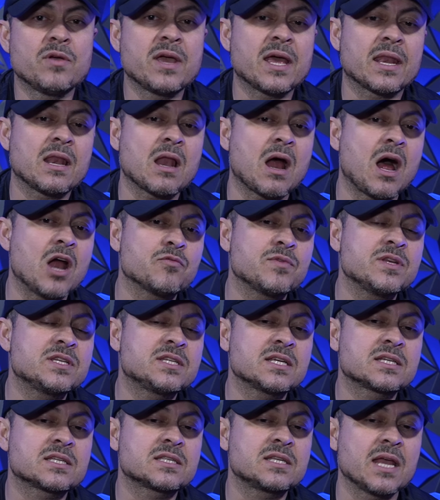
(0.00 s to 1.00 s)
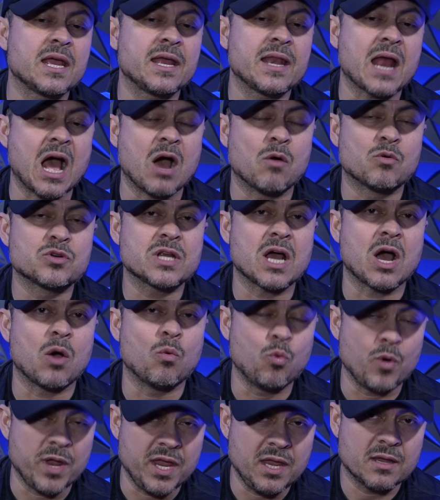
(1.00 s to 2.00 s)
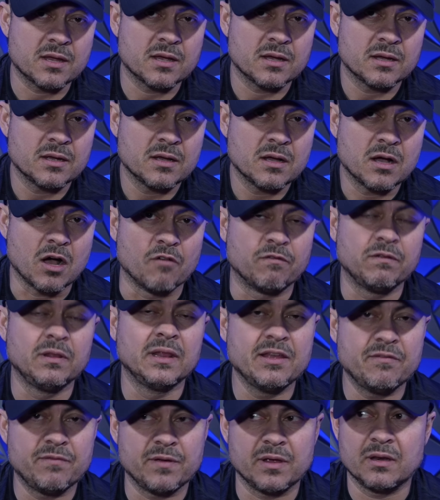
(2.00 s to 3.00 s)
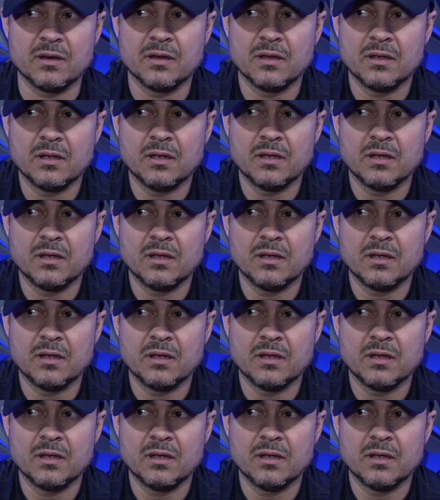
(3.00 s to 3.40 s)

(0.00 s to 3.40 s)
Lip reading: get in 168 hours a week of living,